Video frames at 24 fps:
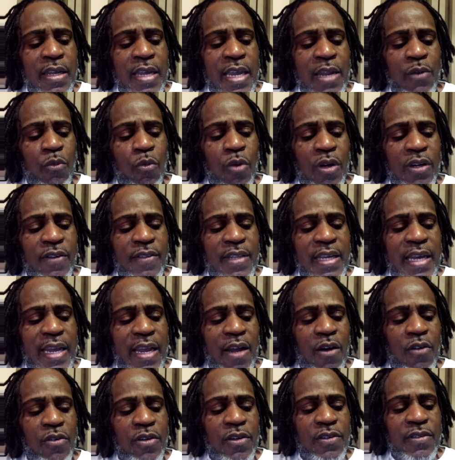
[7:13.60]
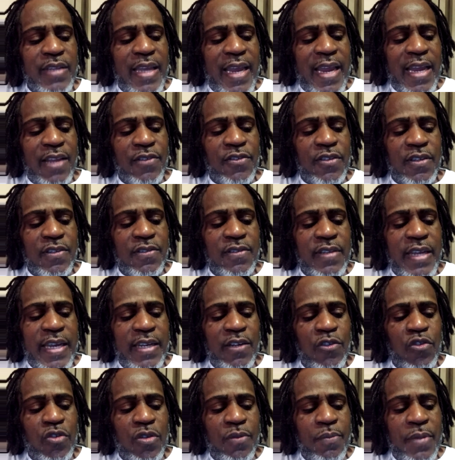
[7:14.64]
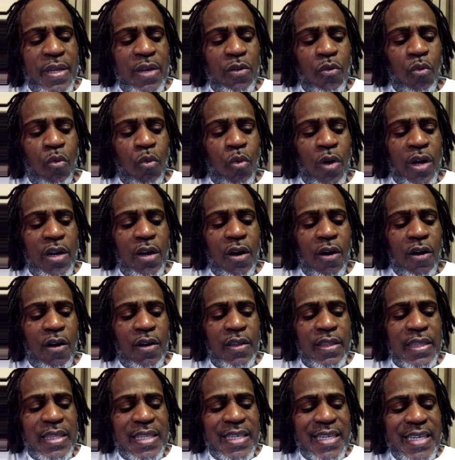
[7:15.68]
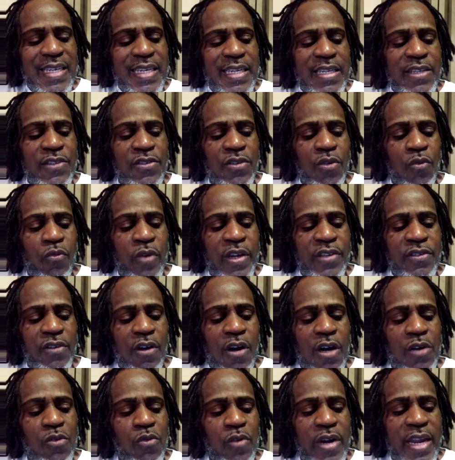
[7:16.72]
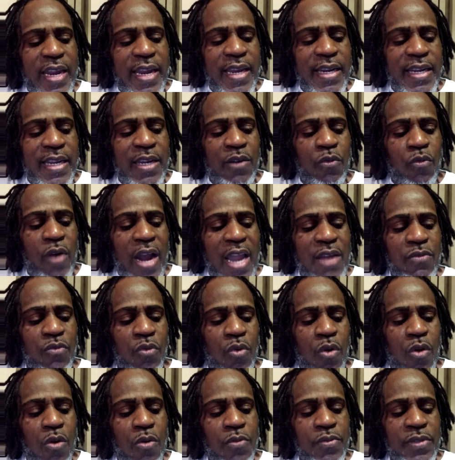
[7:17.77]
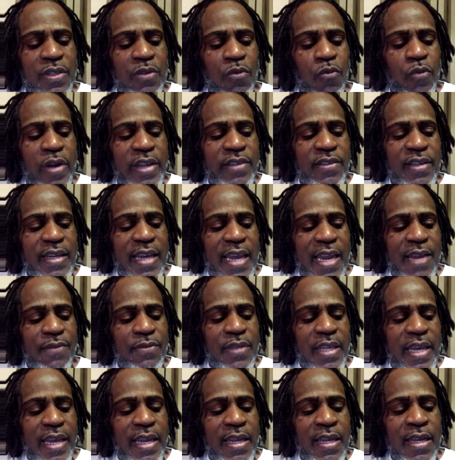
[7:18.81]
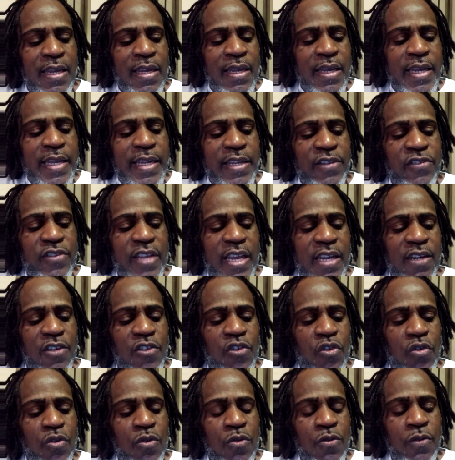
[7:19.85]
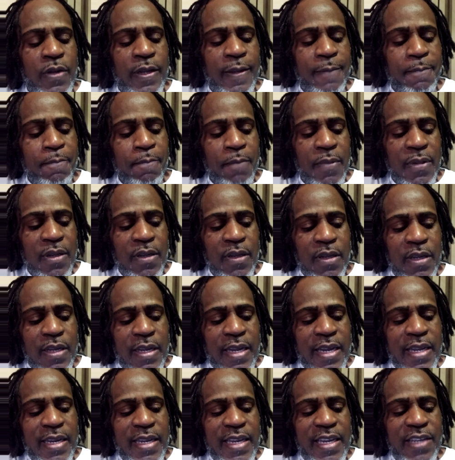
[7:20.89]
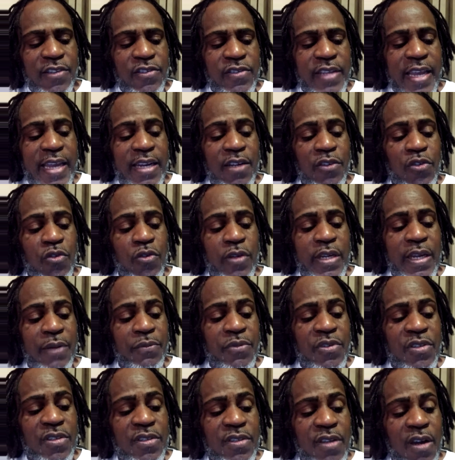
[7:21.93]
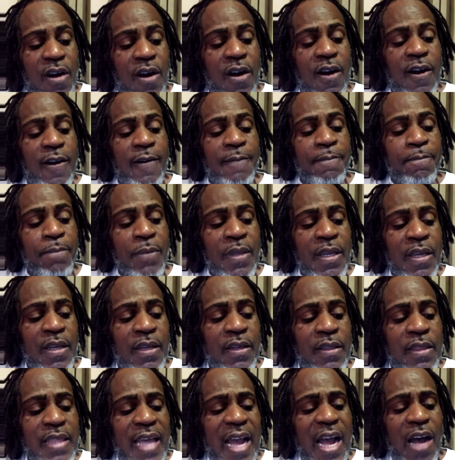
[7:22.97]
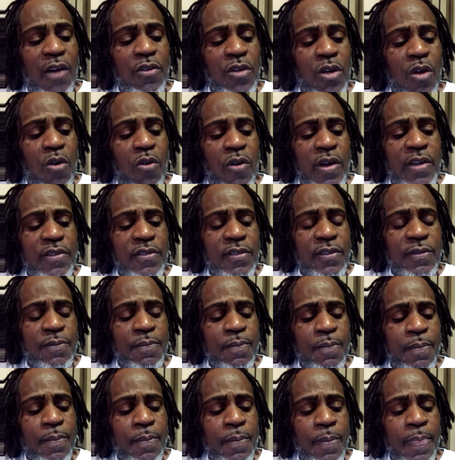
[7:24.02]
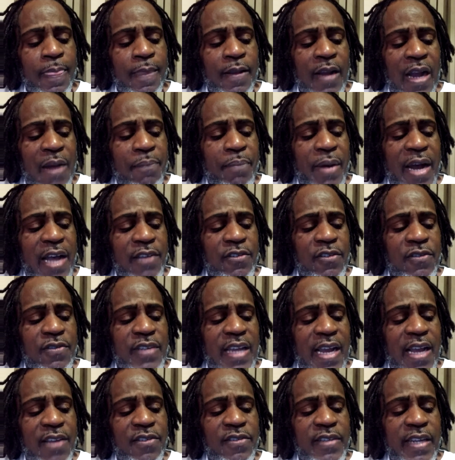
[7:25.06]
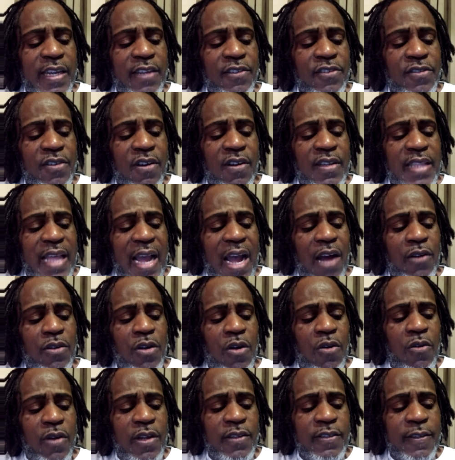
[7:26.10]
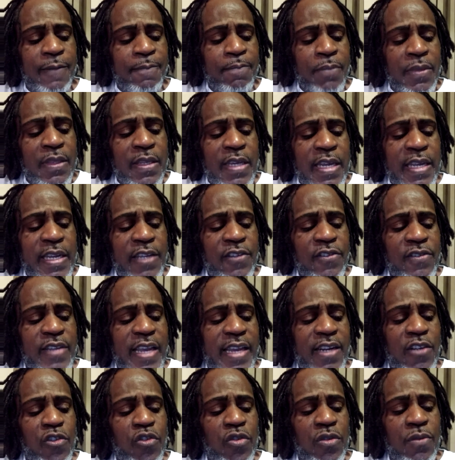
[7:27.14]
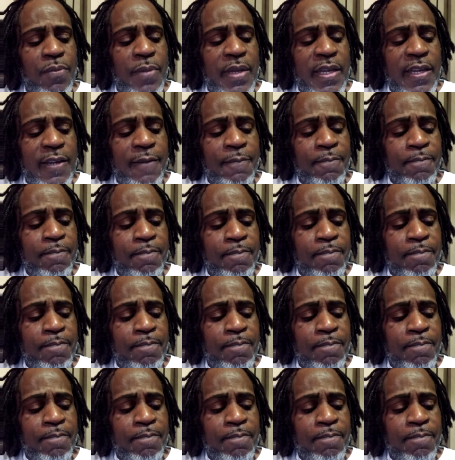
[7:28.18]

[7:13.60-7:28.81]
And one of the elders answered, saying unto me, What are these which are arrayed in white robes, and whence came they? And he said unto, and he said unto him, Sir, thou knowest. Apostle John saying, Sir, thou knowest. And he said unto me,